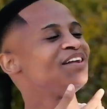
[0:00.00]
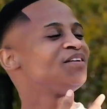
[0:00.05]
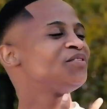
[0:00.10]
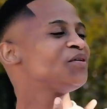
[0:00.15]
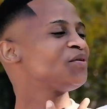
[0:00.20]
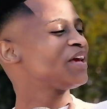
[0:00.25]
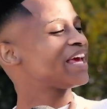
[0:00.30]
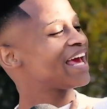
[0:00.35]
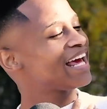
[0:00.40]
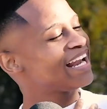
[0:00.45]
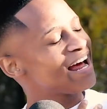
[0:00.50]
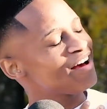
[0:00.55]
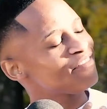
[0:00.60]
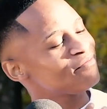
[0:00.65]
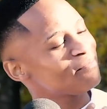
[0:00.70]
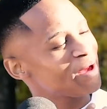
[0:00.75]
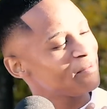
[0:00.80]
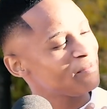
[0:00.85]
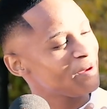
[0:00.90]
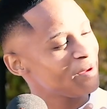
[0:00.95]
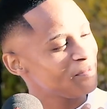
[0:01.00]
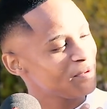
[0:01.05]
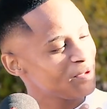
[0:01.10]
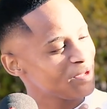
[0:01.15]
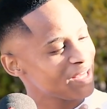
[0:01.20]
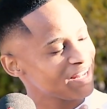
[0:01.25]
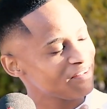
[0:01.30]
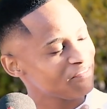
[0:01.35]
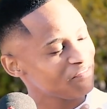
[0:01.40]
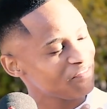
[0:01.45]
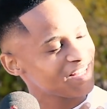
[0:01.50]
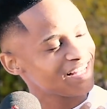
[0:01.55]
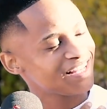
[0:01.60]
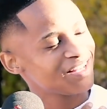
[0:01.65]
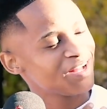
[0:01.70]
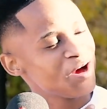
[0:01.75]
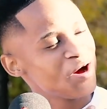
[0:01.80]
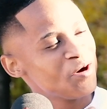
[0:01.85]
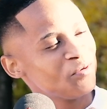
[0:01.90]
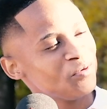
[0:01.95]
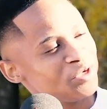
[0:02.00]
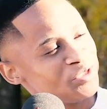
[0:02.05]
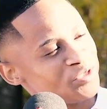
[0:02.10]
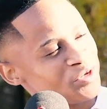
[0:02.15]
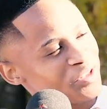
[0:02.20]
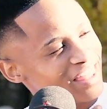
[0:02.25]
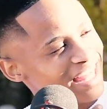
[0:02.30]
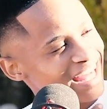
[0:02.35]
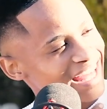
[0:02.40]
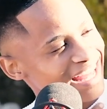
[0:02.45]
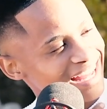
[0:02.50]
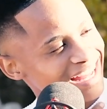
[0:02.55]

No, you can have my baby. You can feel. What do you think?